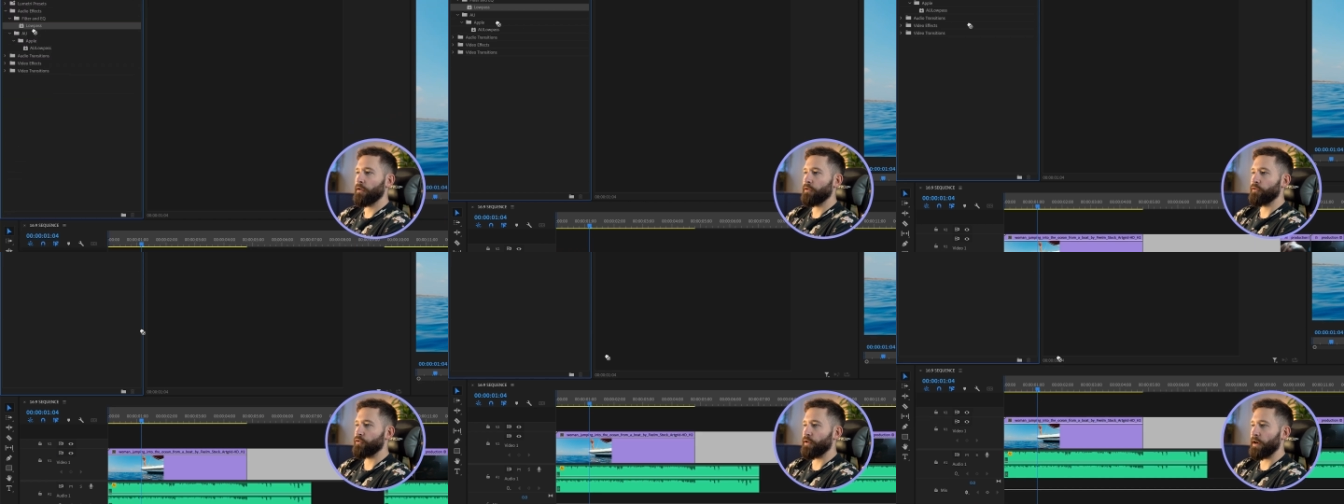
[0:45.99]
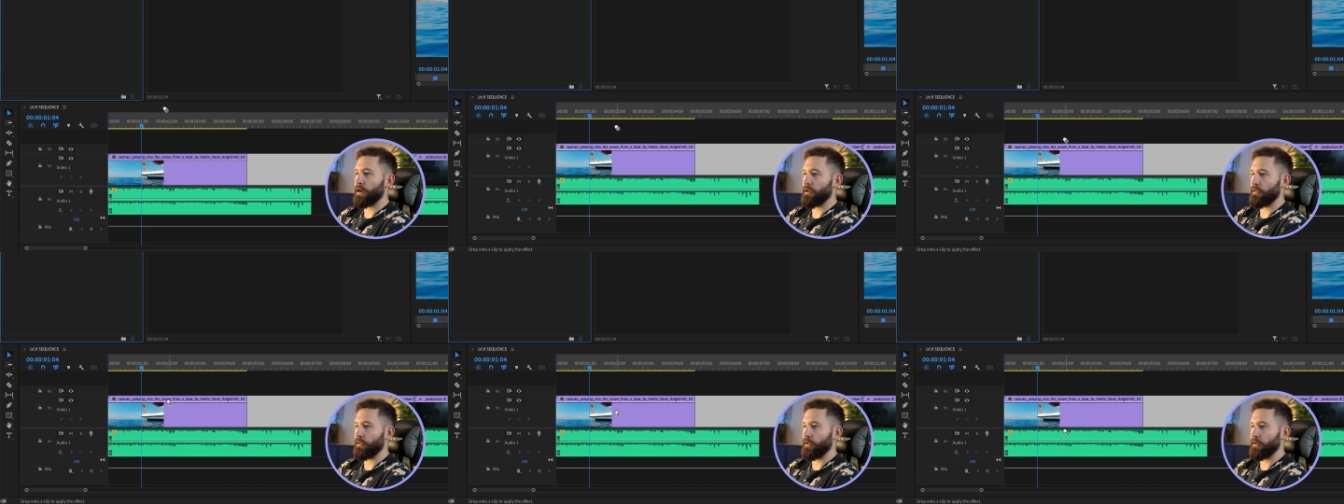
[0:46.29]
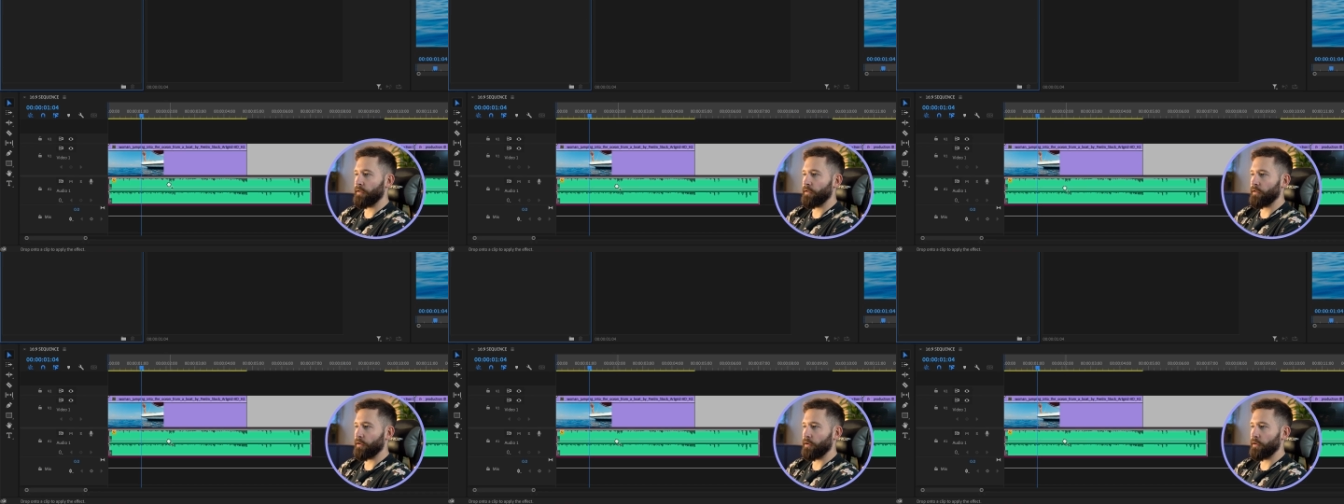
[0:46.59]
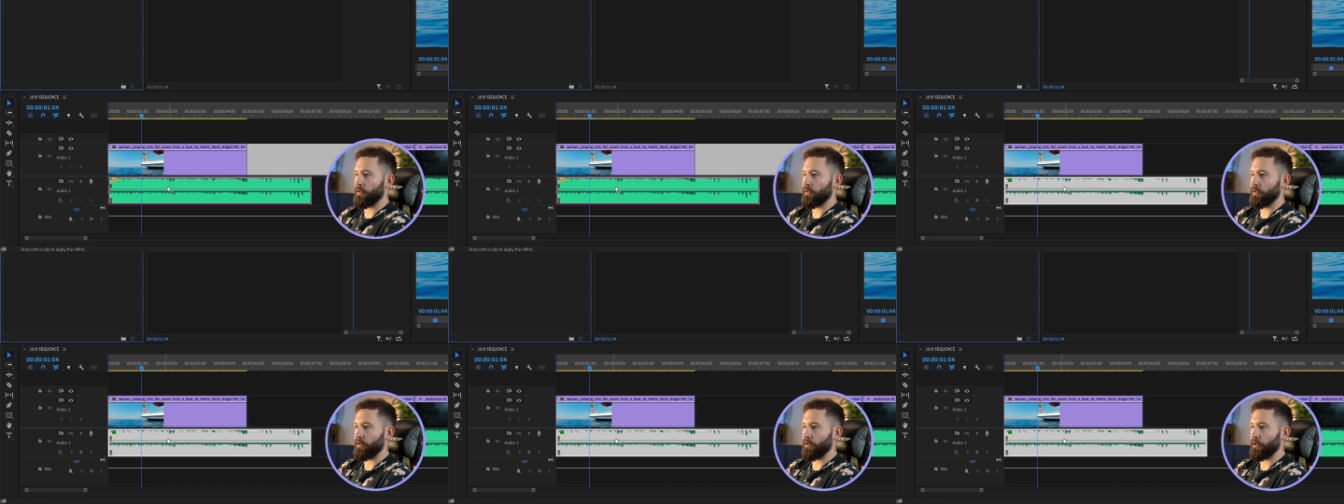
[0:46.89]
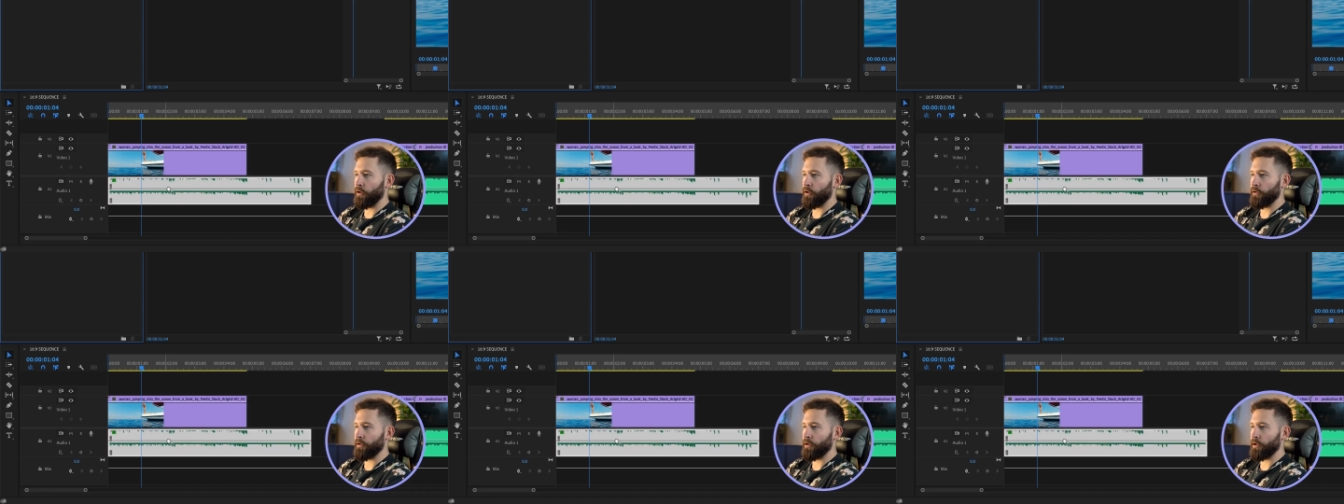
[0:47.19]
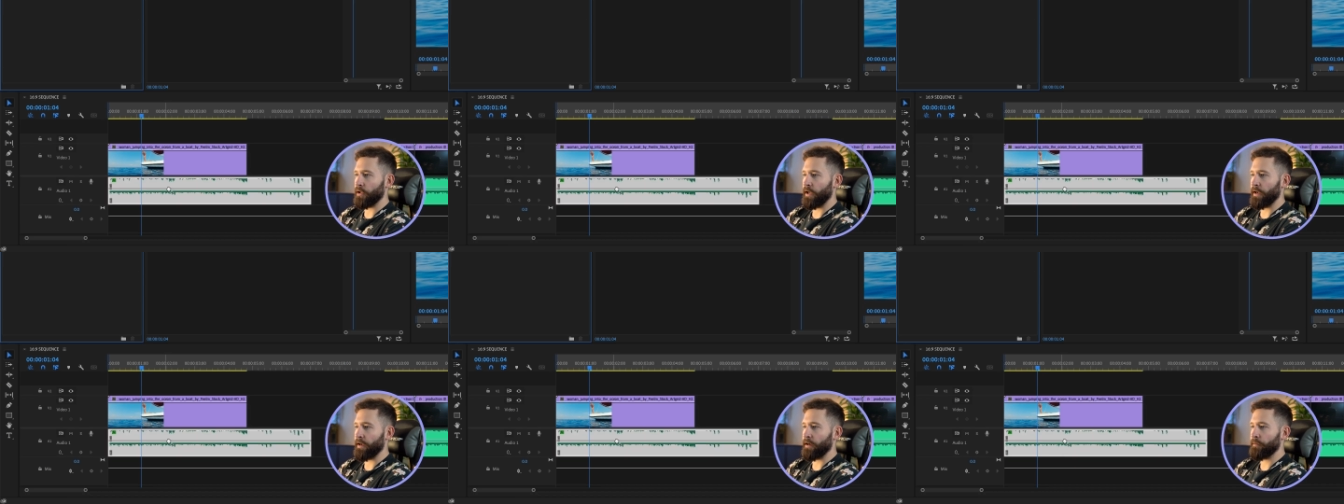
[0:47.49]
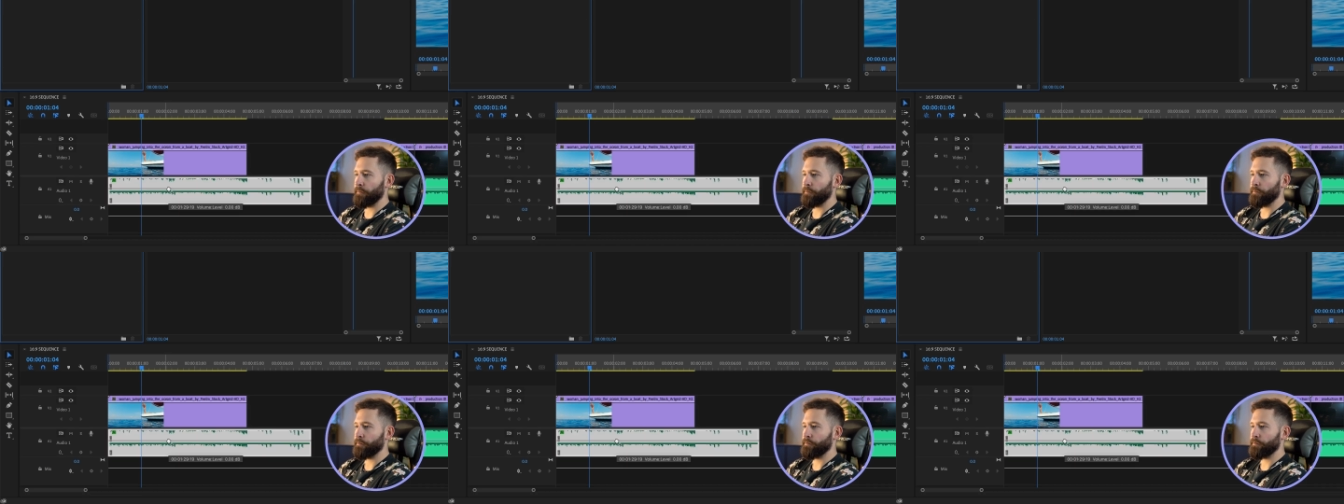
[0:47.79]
drag this onto your audio layer.